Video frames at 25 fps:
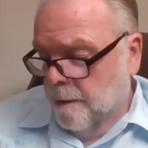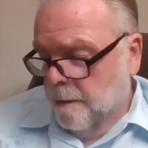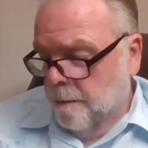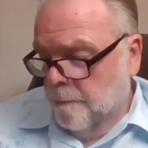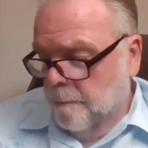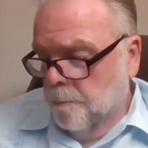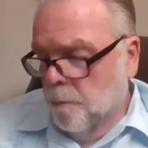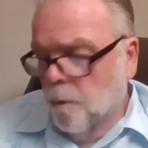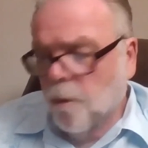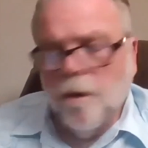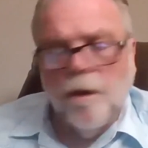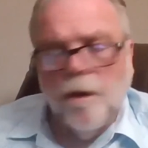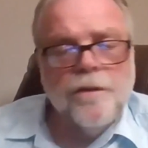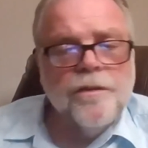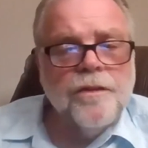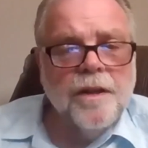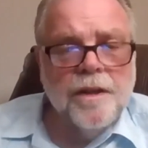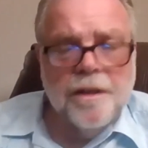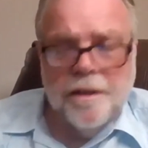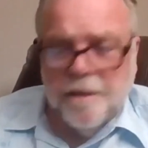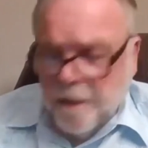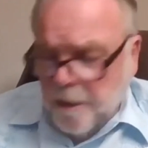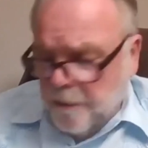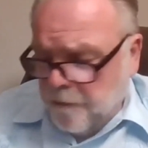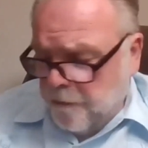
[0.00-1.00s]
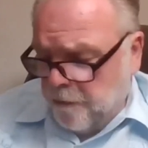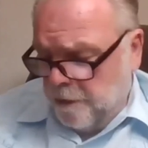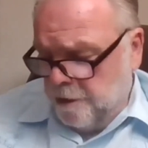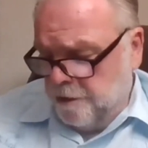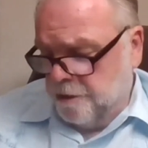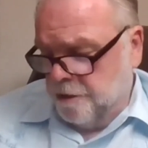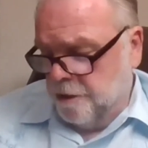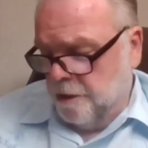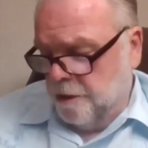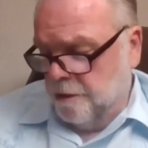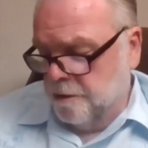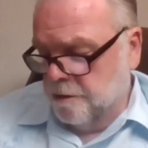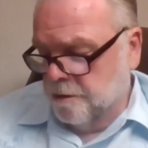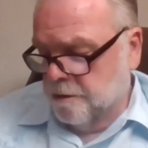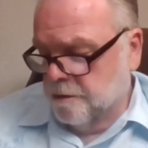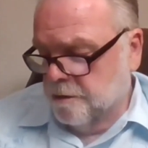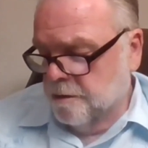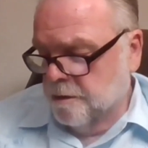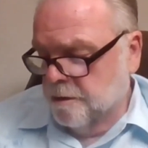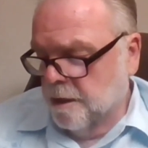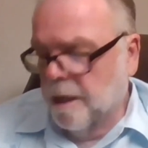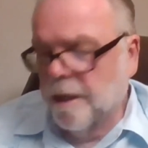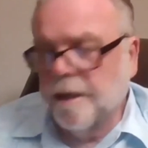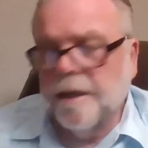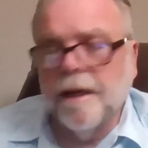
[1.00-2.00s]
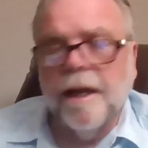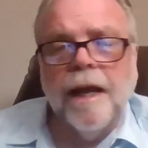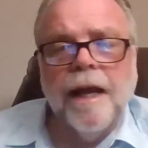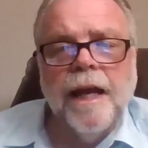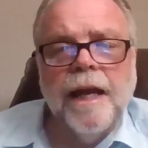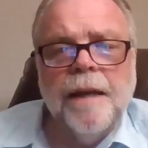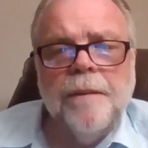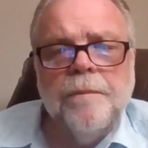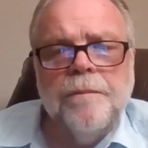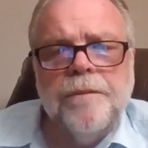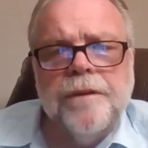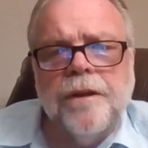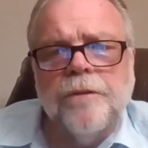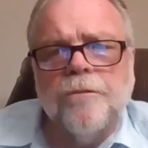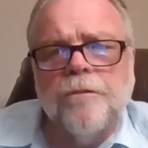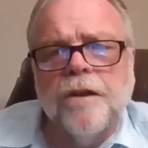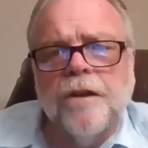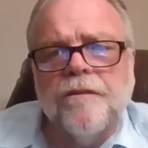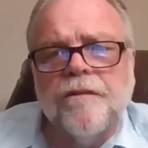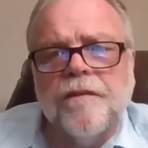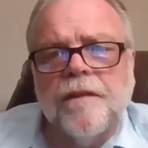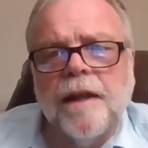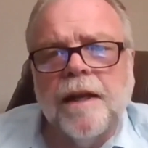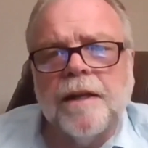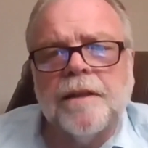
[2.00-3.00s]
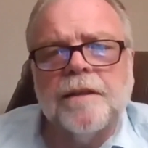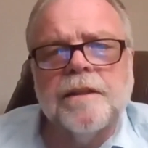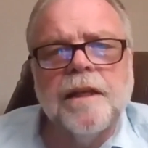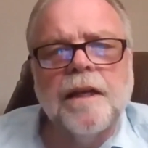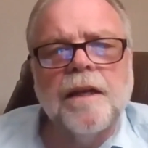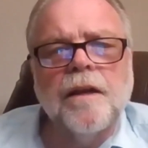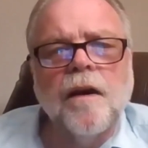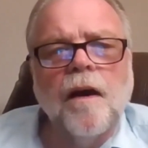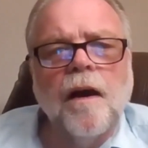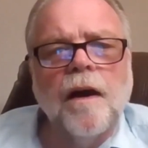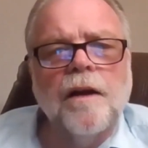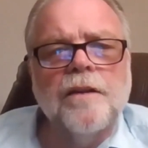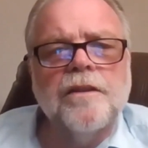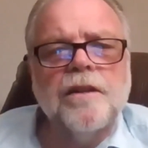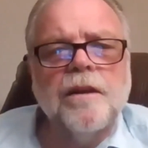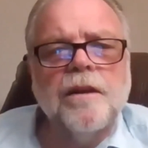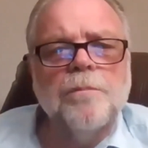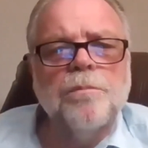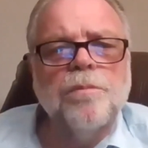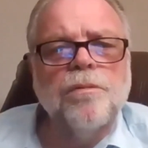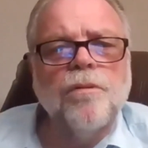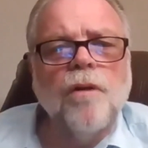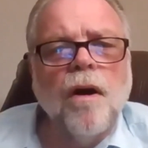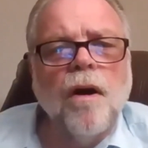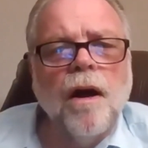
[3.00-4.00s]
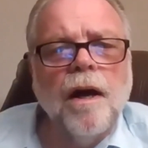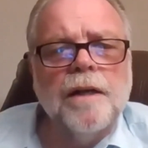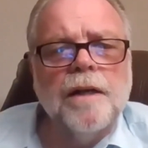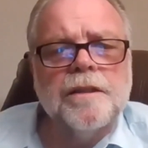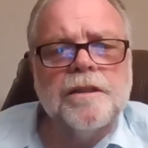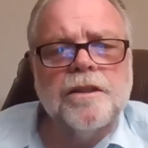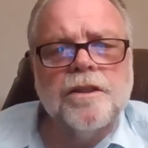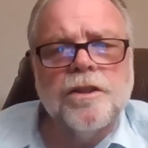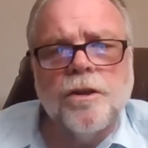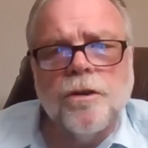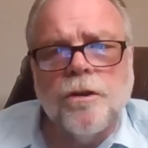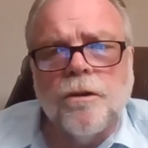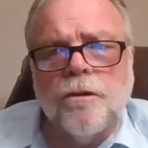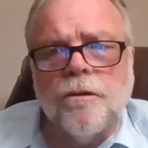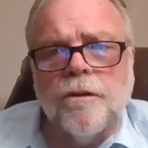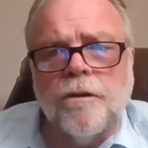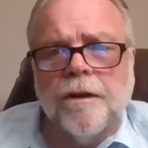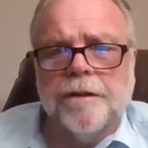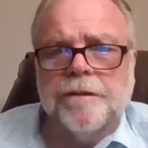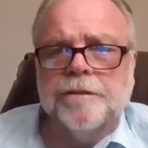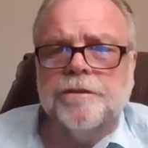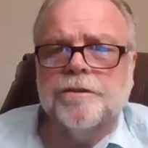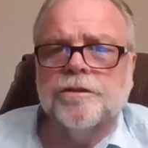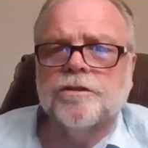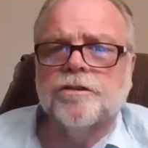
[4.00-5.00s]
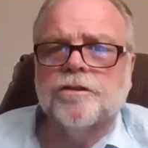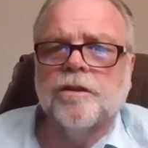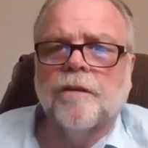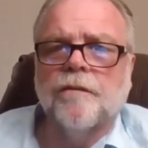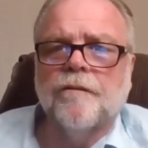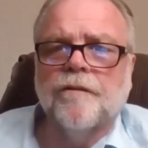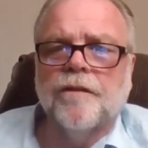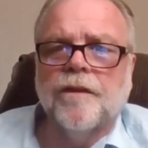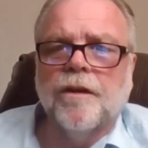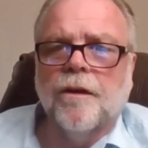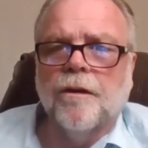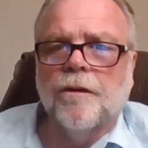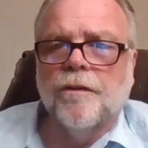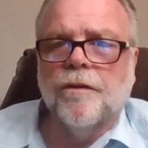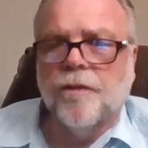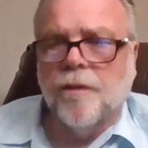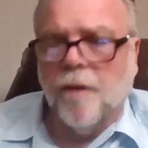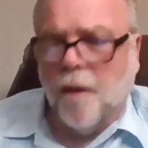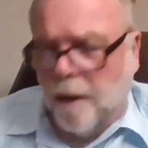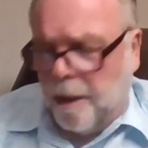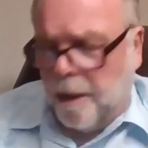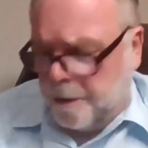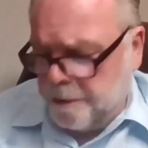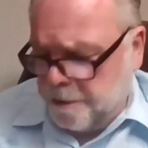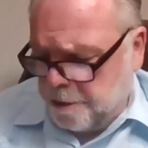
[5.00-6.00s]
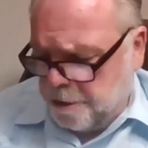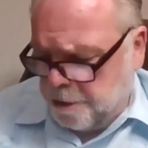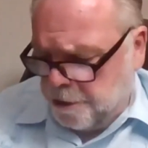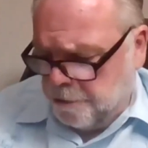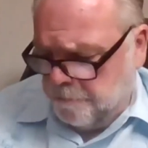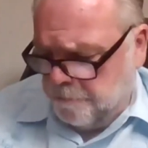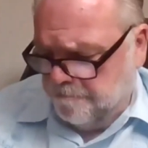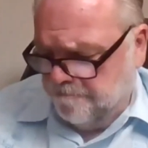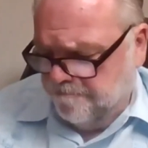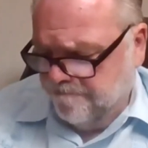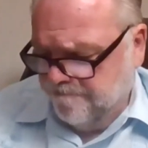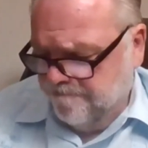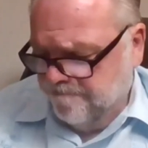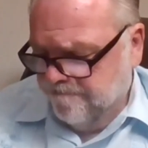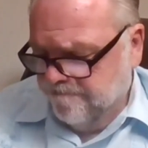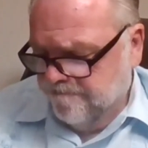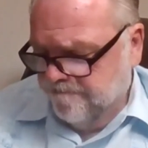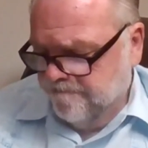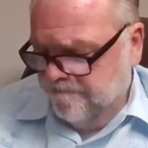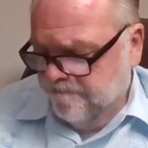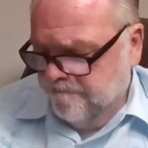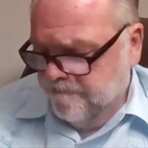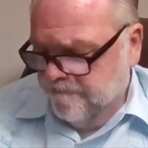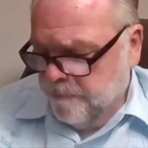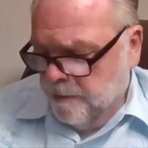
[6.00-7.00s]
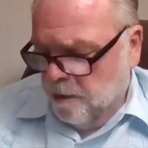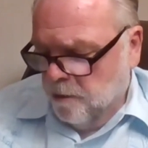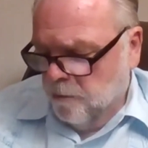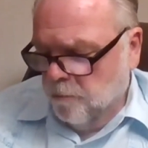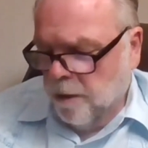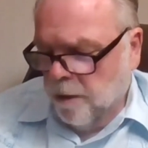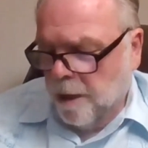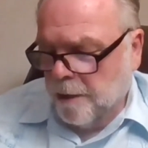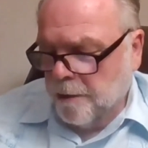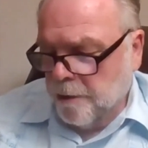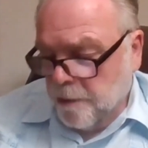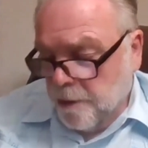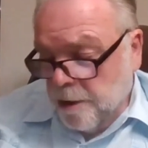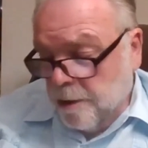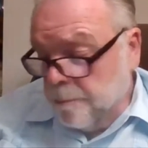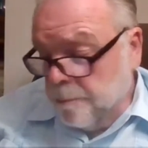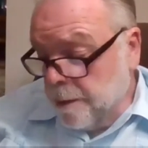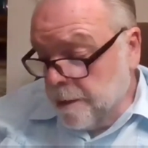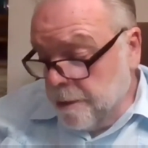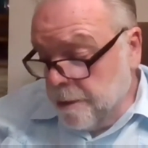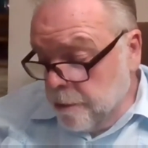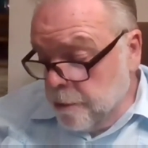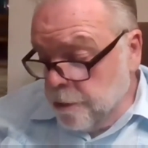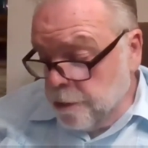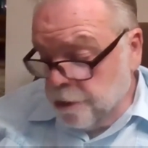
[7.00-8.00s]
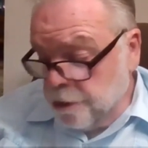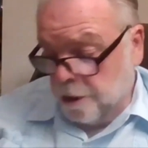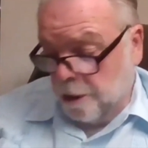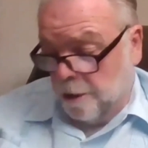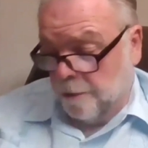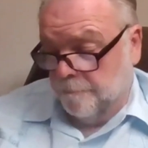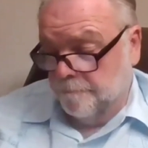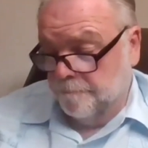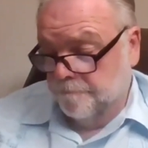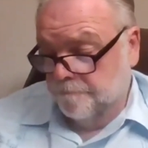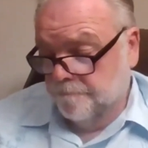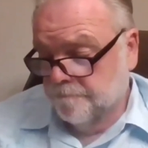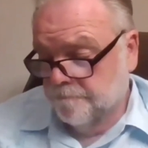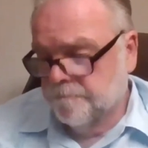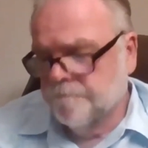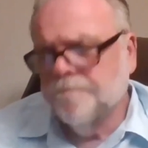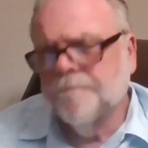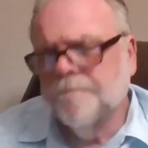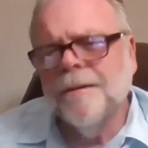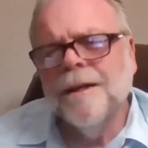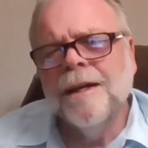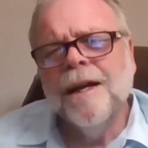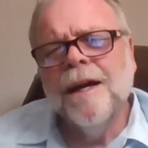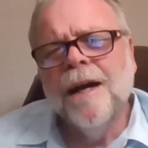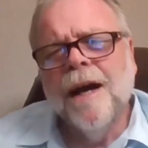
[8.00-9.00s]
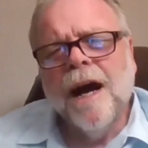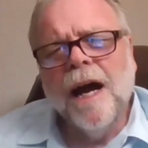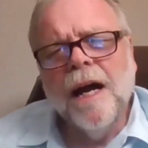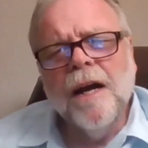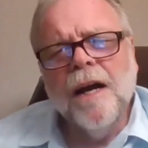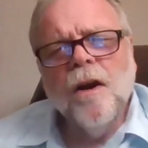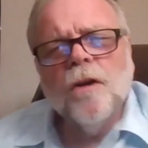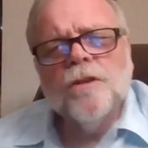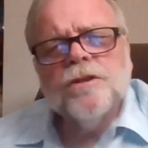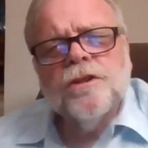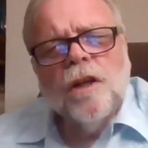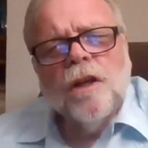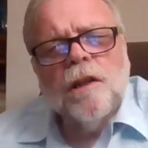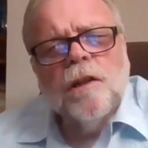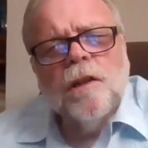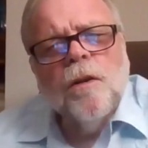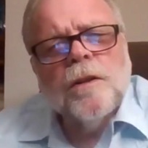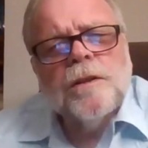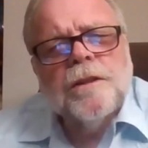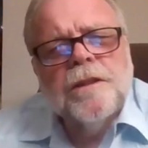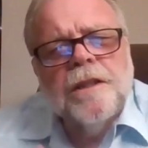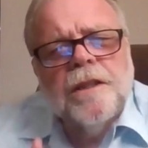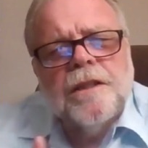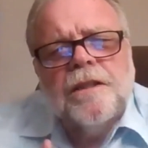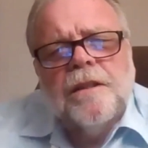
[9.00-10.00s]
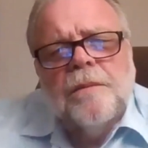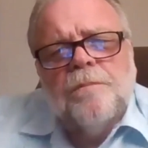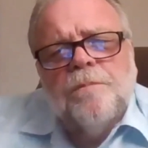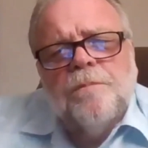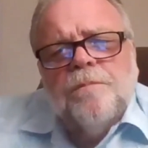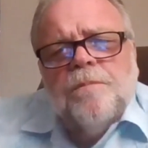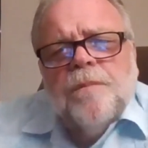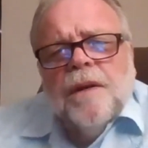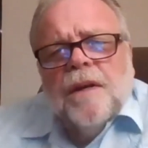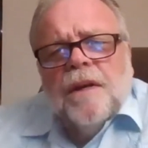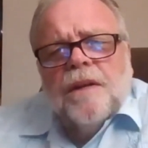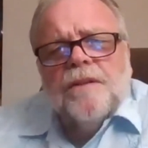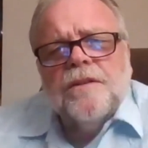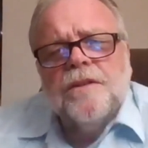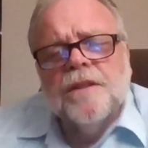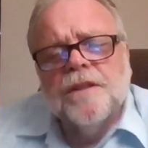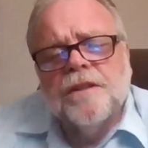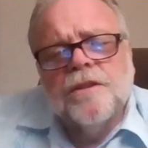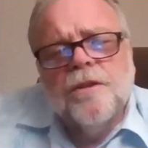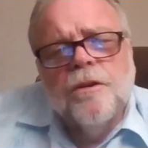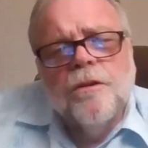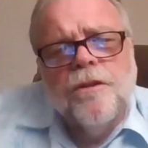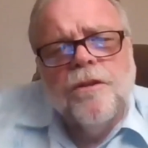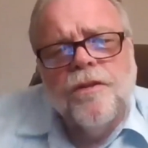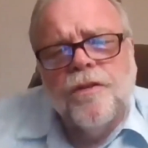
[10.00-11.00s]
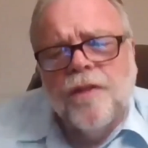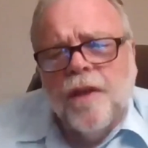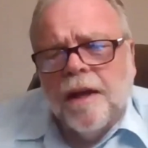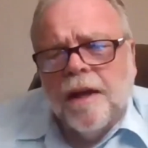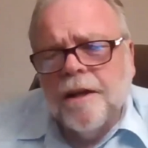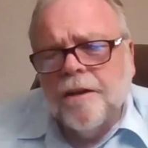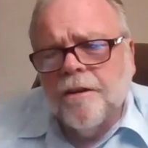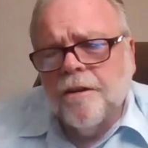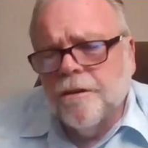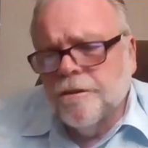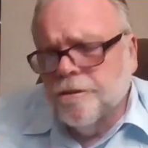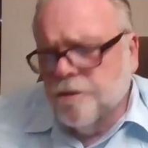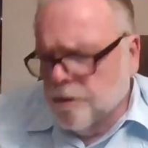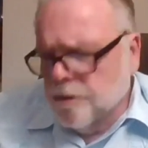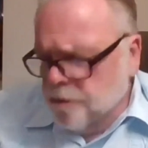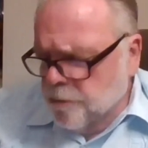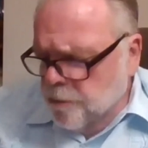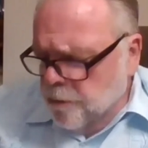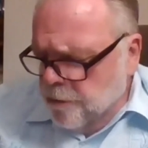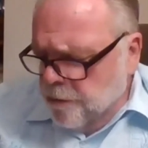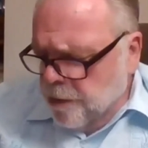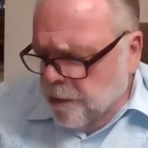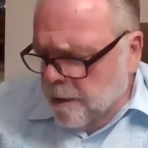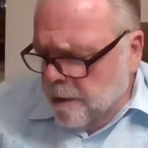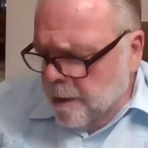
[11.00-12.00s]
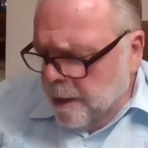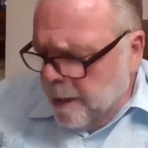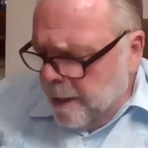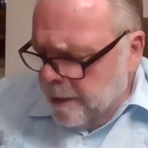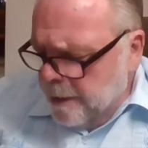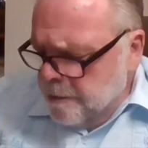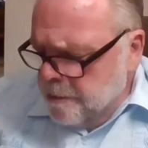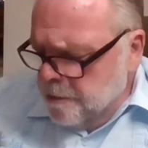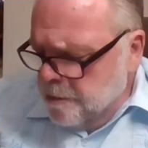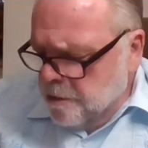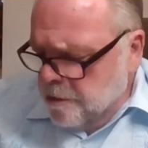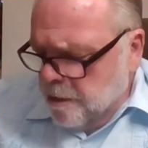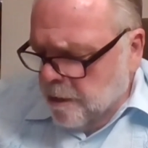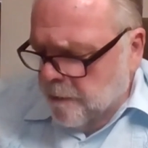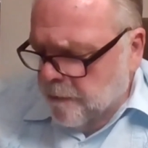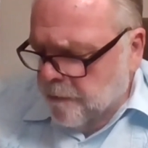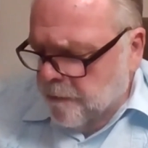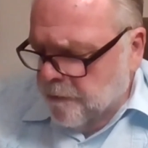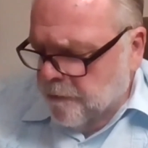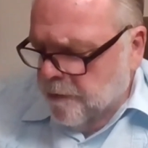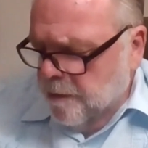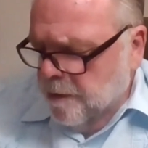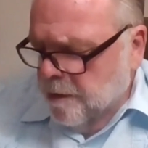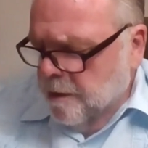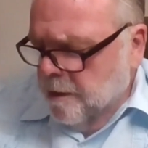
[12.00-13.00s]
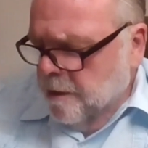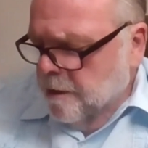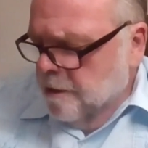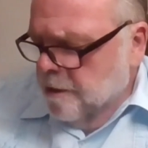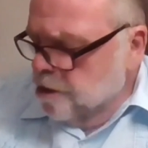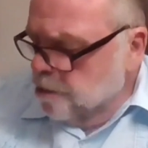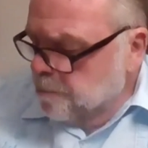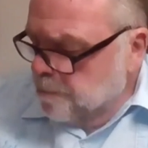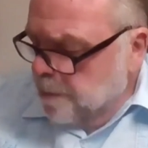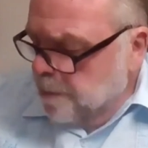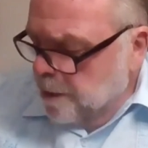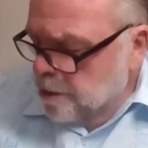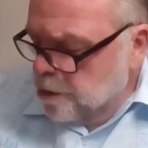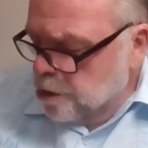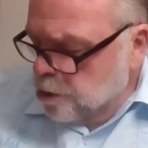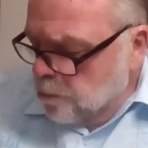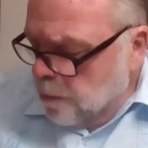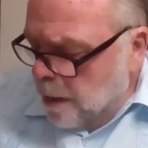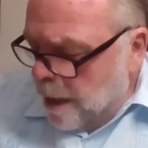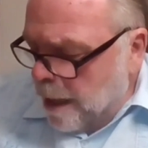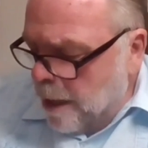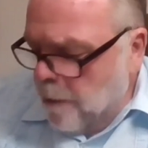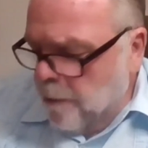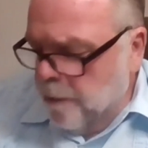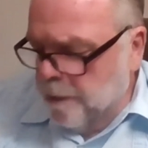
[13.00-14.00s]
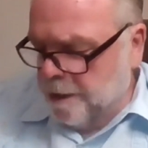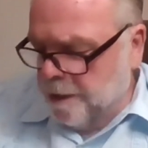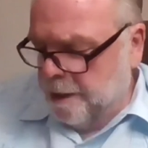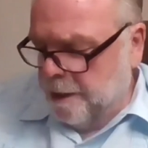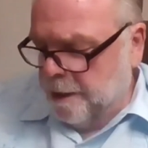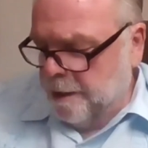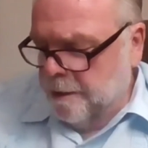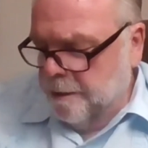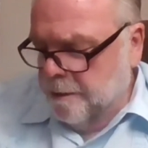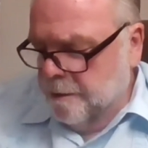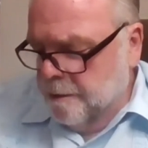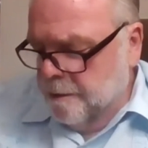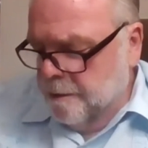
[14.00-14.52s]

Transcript: more than differences and aimed at reflecting on the broad currents of their thoughts rather than minutiae. I also looked at the two thinkers through the lens of spirituality,